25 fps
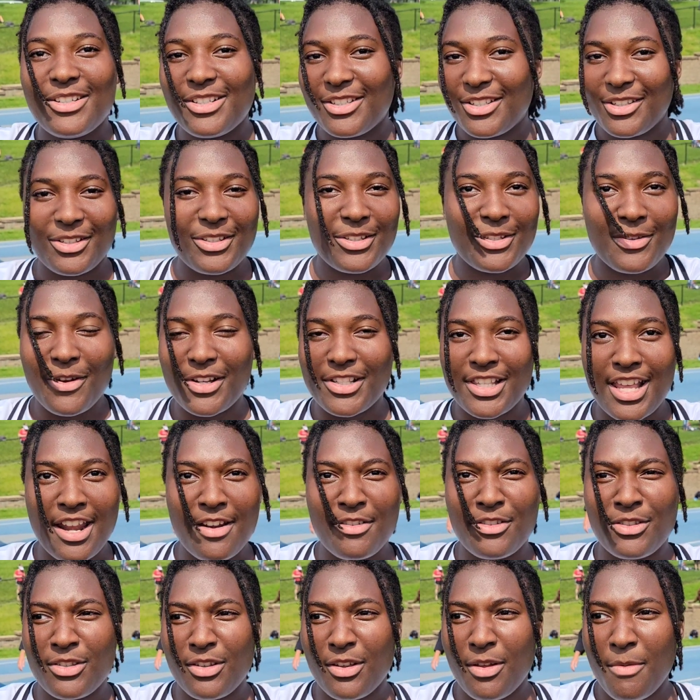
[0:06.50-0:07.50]
just so
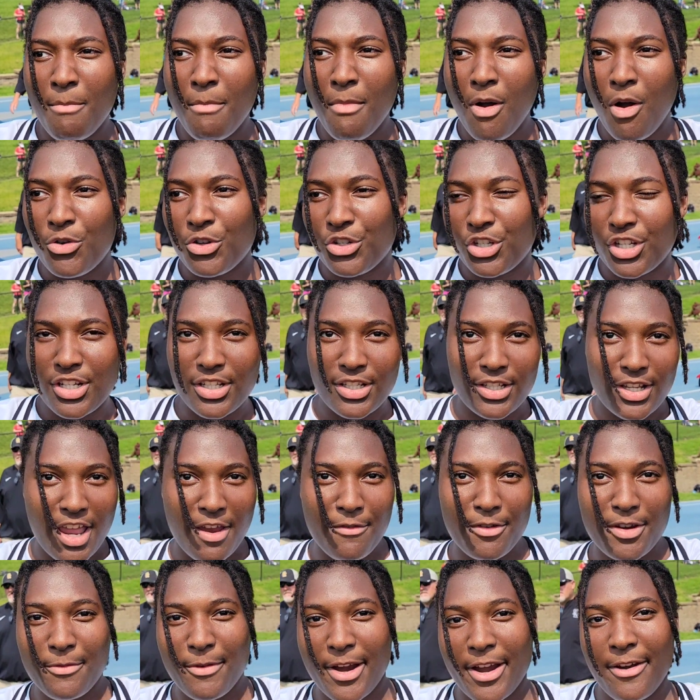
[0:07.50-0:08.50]
excited. Emotions
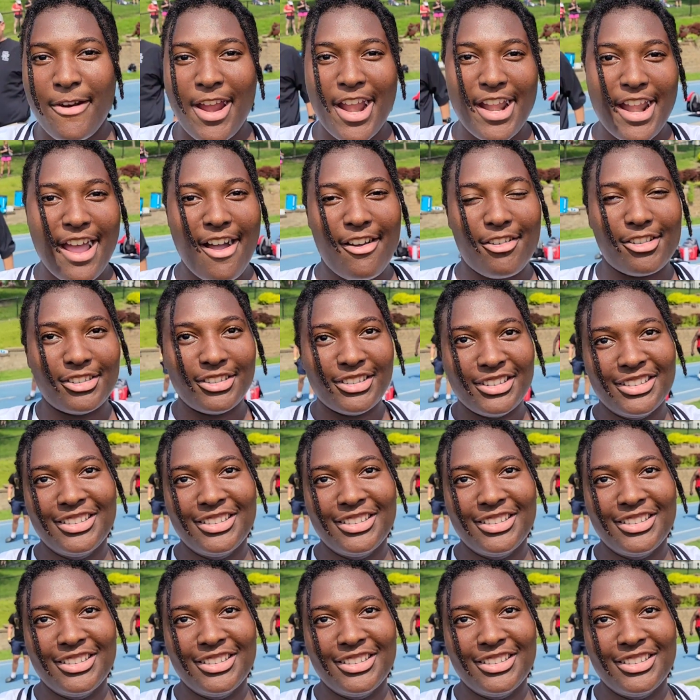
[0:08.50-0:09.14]
everywhere right now.